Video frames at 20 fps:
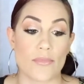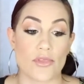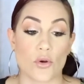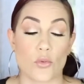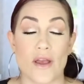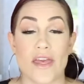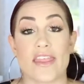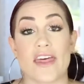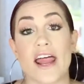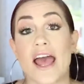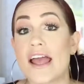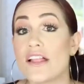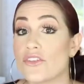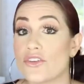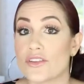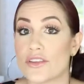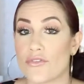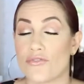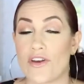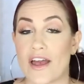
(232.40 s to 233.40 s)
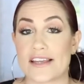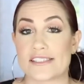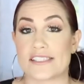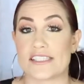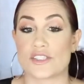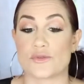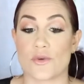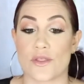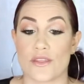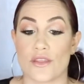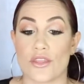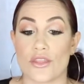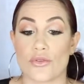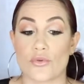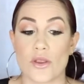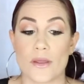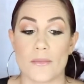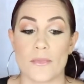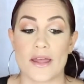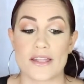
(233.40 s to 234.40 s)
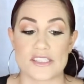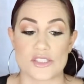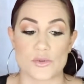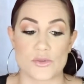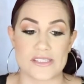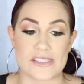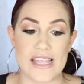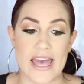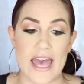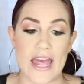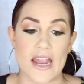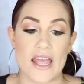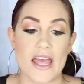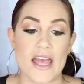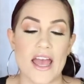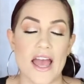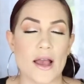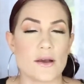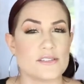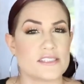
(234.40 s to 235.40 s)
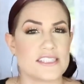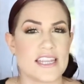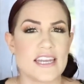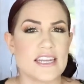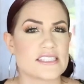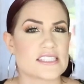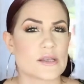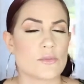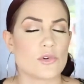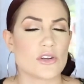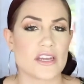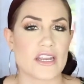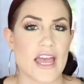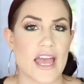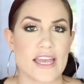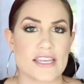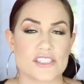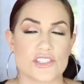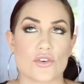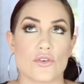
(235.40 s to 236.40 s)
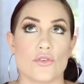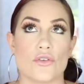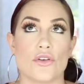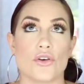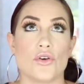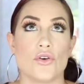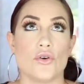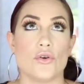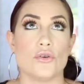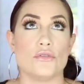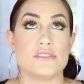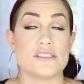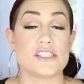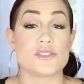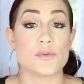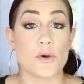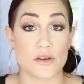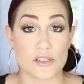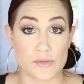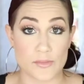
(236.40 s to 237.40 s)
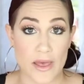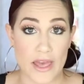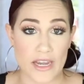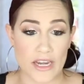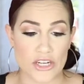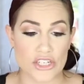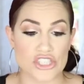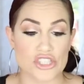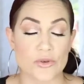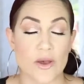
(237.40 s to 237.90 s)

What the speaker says: The way that I learned the fastest within 3 months was that I was dating someone in high school who spoke Spanish,